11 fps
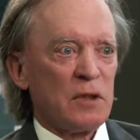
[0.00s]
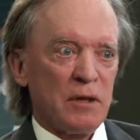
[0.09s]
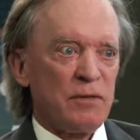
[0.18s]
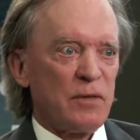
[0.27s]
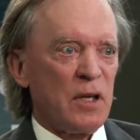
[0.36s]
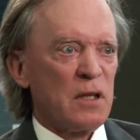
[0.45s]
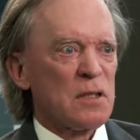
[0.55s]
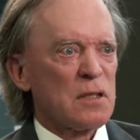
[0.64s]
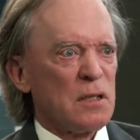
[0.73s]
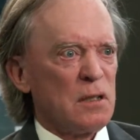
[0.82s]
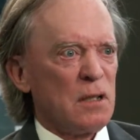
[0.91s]
like
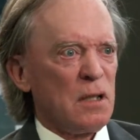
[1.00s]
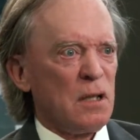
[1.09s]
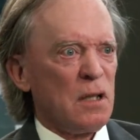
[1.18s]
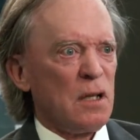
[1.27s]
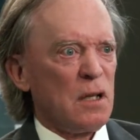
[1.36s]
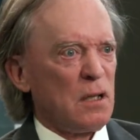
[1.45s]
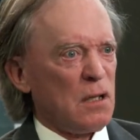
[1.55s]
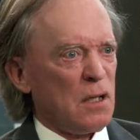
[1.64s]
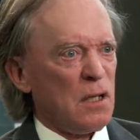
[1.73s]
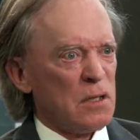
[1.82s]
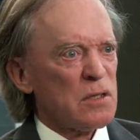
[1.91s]
France and
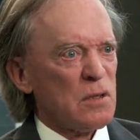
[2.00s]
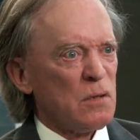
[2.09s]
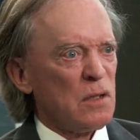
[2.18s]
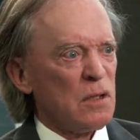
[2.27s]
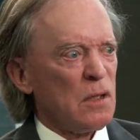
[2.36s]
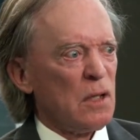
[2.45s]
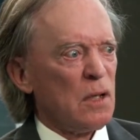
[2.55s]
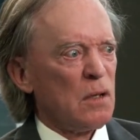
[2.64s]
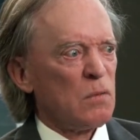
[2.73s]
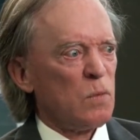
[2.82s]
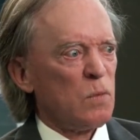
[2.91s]
so
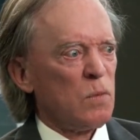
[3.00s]
on.